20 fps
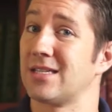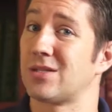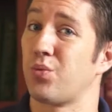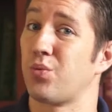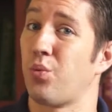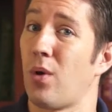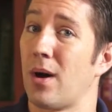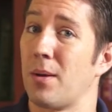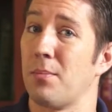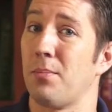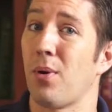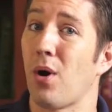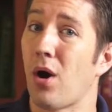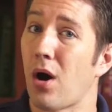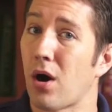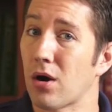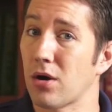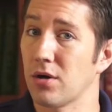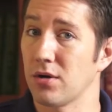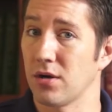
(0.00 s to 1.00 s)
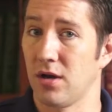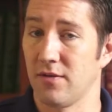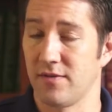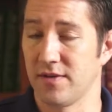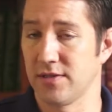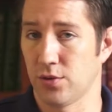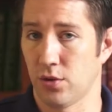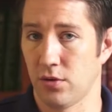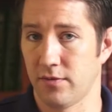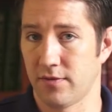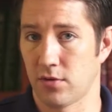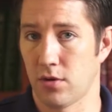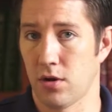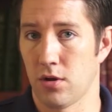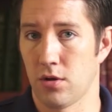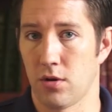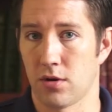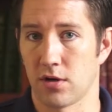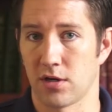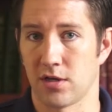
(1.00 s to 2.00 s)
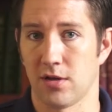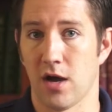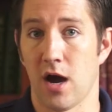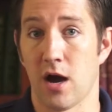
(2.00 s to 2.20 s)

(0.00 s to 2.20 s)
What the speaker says: is one part of his overall